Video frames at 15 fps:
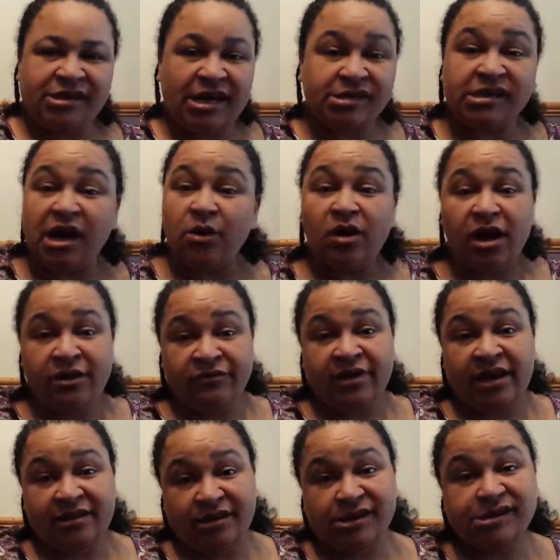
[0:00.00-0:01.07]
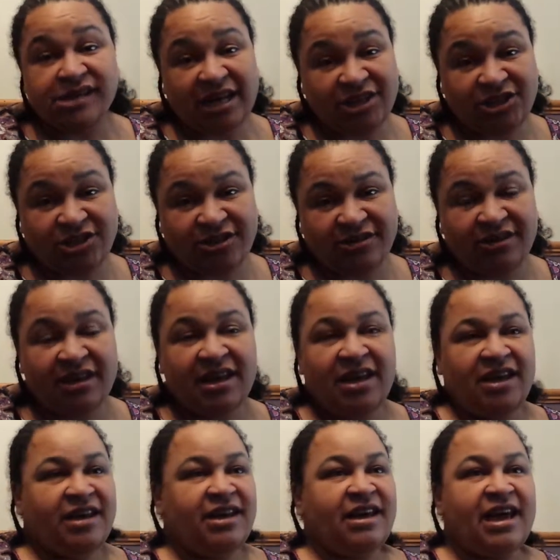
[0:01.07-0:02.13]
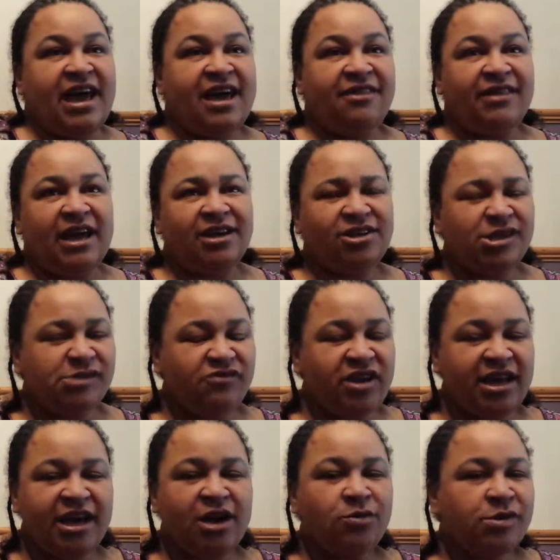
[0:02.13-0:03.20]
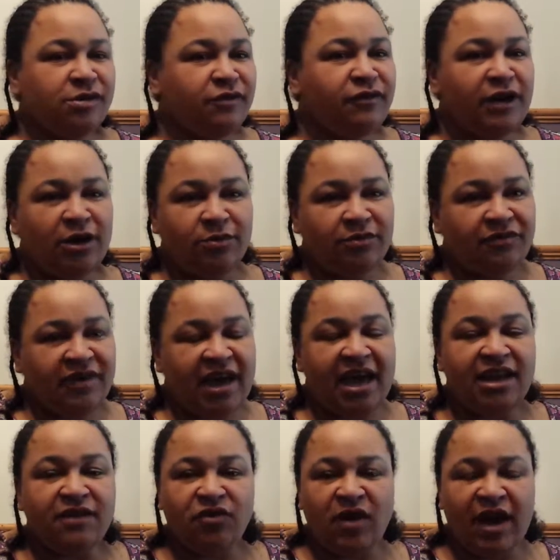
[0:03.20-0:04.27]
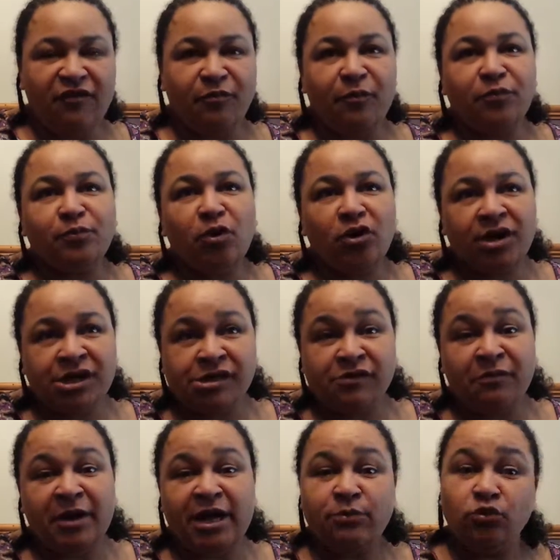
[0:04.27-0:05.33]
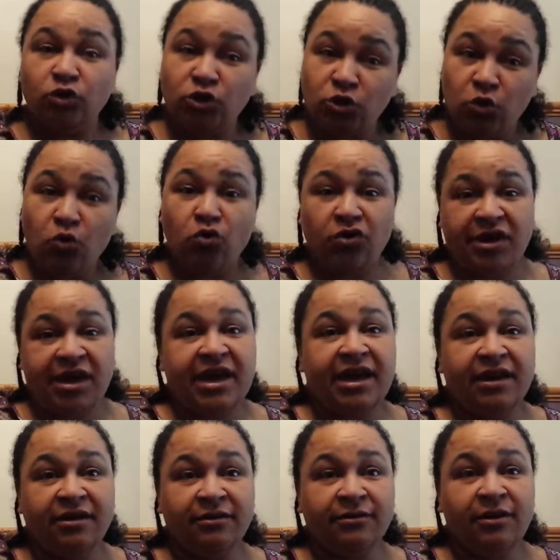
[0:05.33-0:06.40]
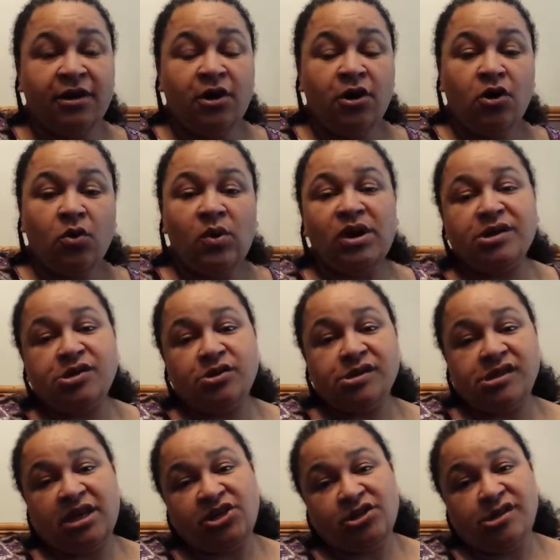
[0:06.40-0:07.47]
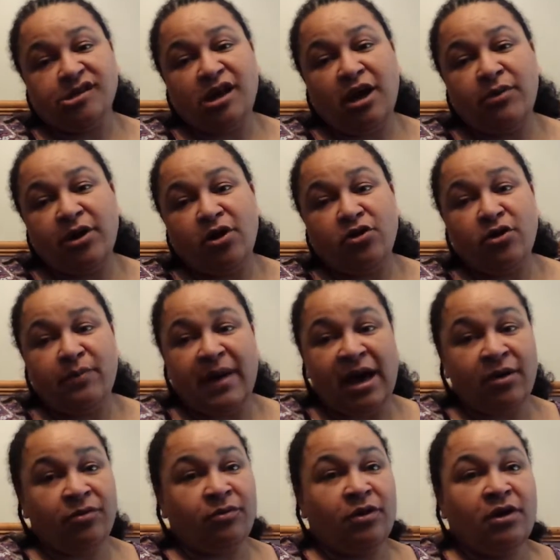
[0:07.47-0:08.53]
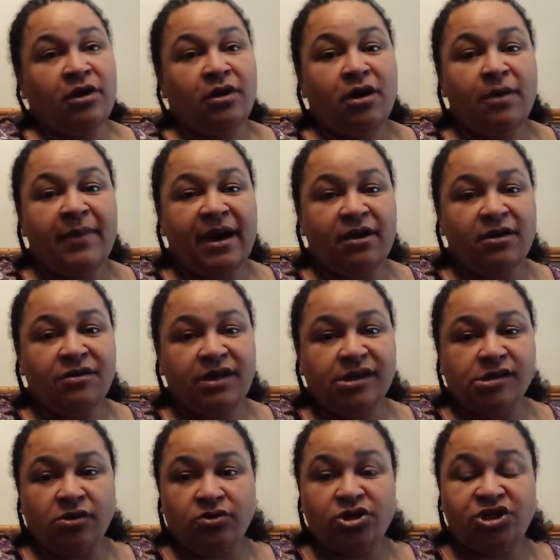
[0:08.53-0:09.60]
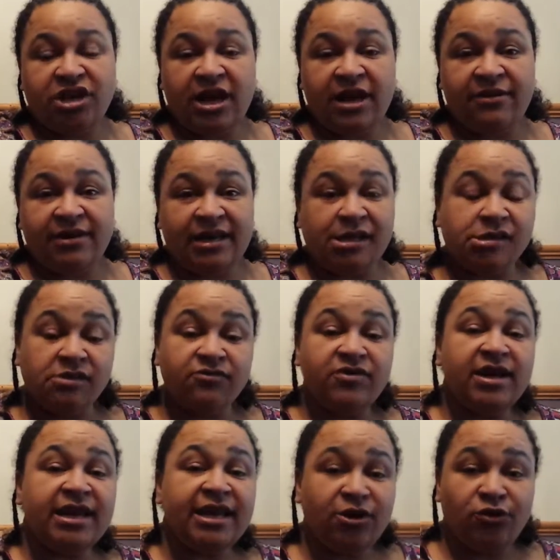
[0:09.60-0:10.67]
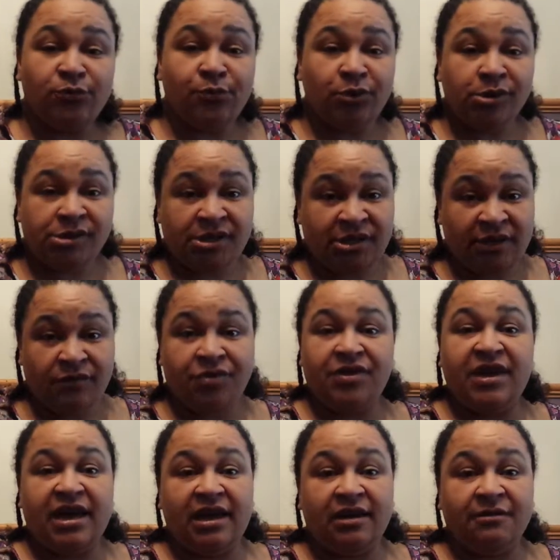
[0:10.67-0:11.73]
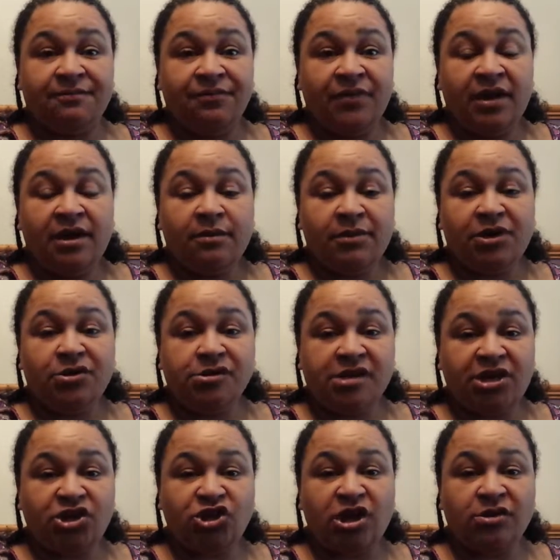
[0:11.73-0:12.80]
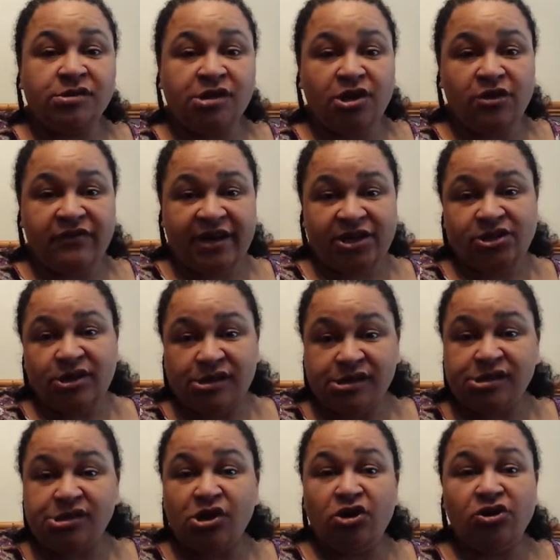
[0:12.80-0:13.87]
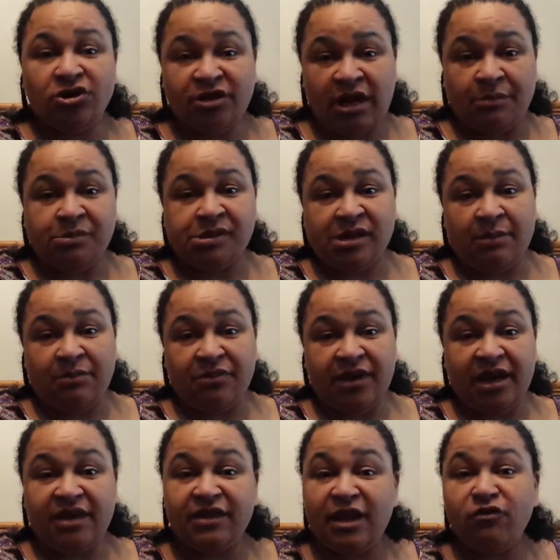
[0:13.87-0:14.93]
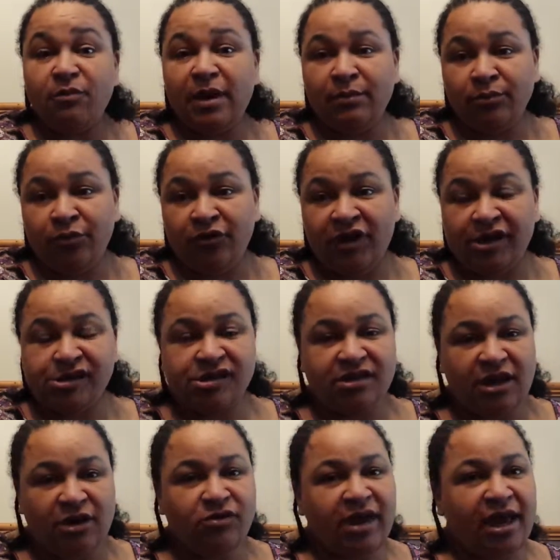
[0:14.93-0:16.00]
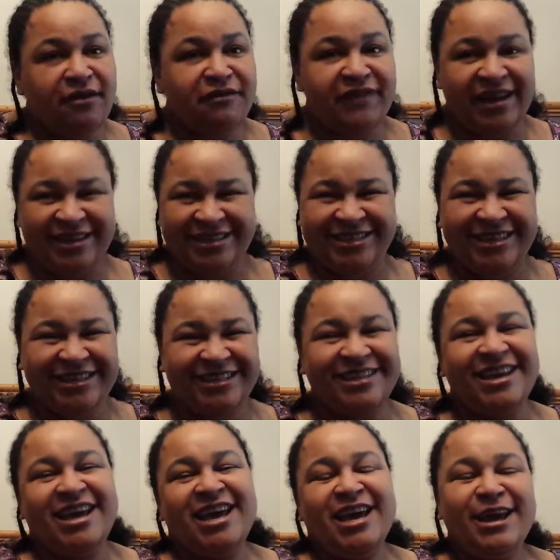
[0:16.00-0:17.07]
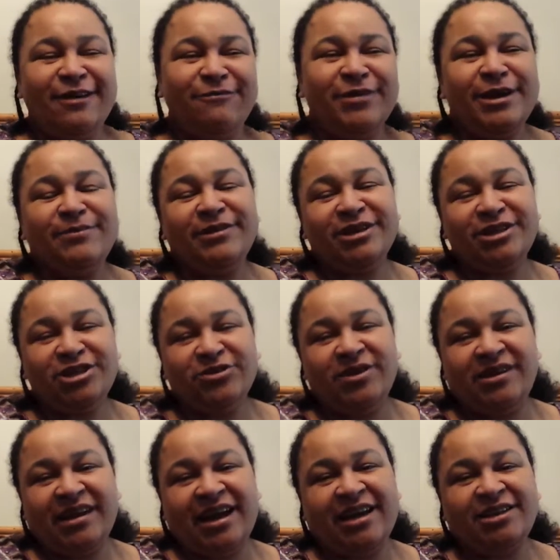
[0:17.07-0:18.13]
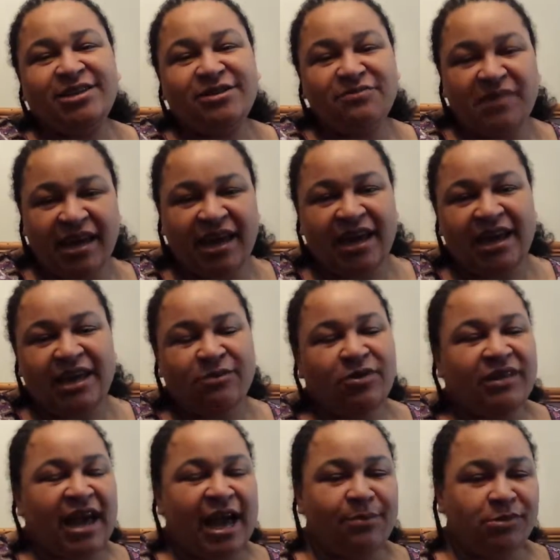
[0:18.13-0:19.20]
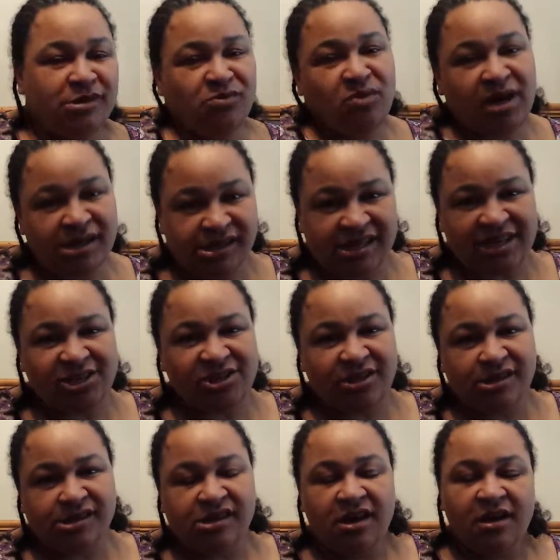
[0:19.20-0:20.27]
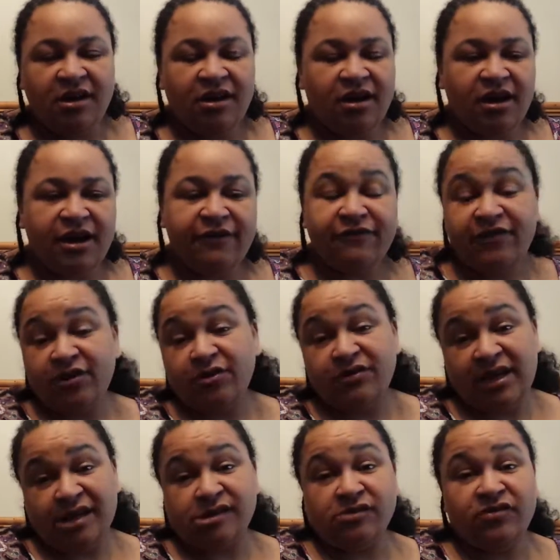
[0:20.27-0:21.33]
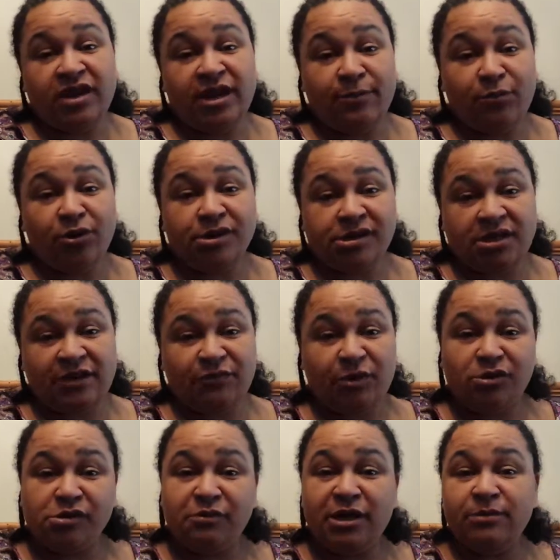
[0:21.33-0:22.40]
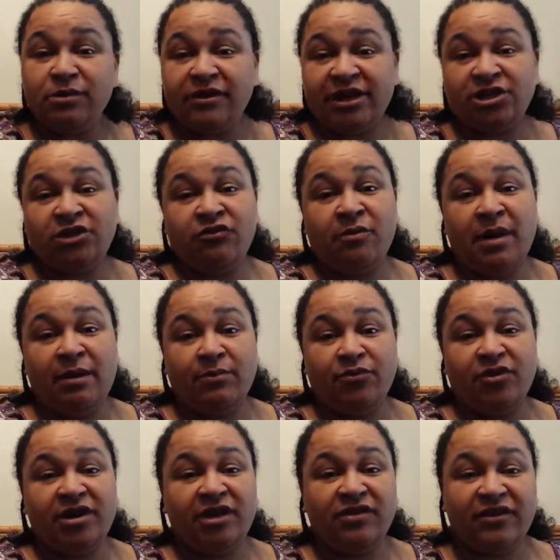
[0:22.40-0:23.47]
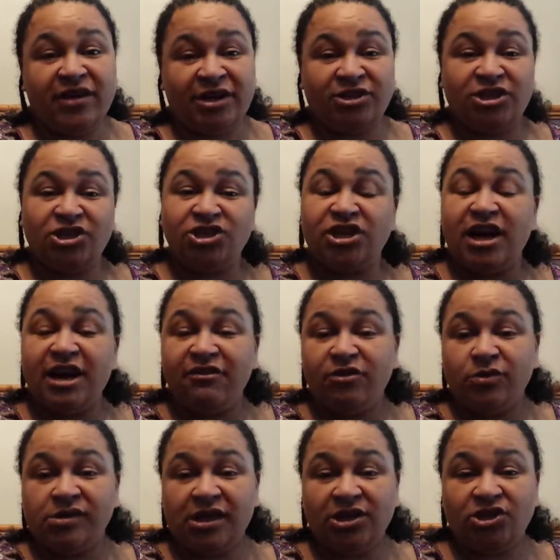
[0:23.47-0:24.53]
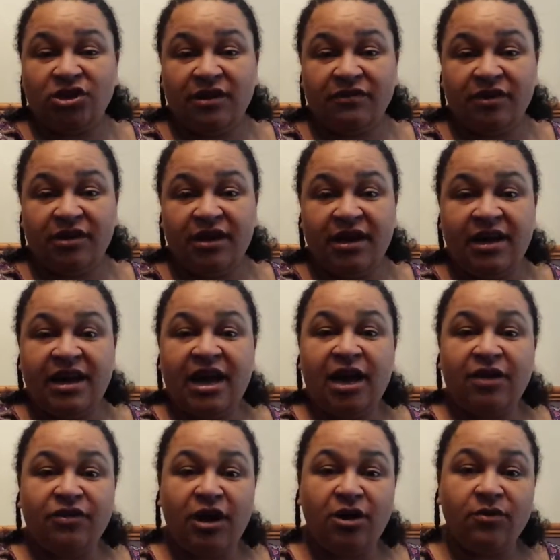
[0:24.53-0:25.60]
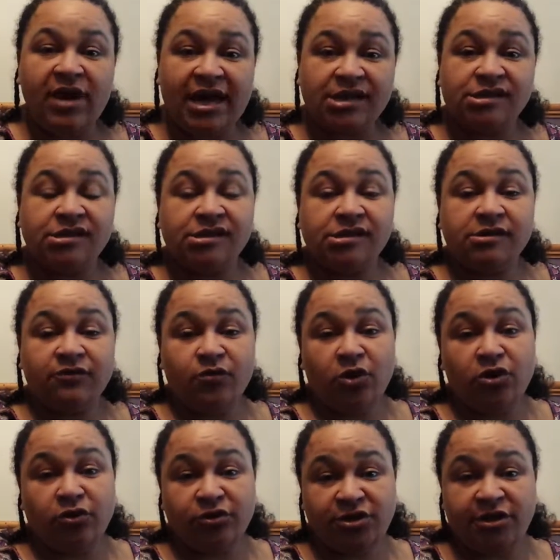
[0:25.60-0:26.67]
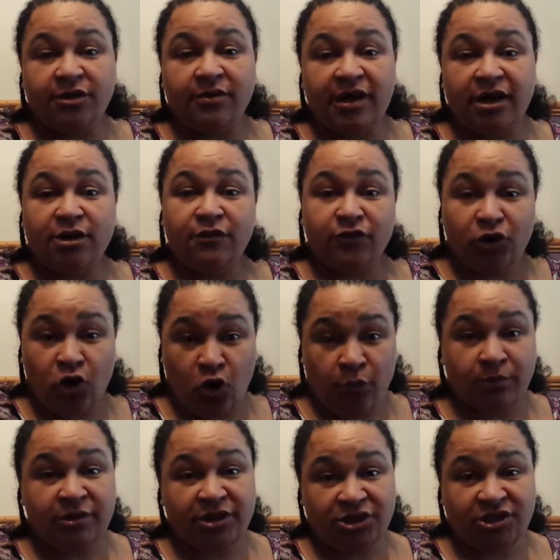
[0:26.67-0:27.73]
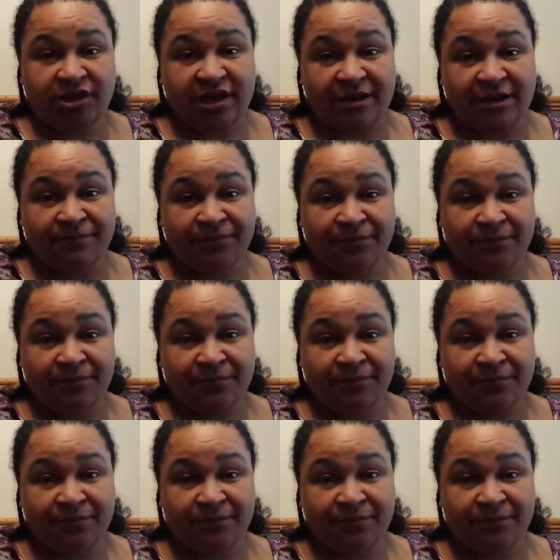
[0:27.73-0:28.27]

That's how I run a session, and just really go with the flow of it. And if you have pockets of people talking whilst your session is going on about the things you're sharing, that's a really good positive thing, because that shows that you've actually stirred up something and they're remembering. So don't get offended if people are doing that. To me, when that happens in my sessions, I feel that's a really positive, because people are actually remembering and they're actually sharing with each other, and the whole essence of what you're doing, you've accomplished it.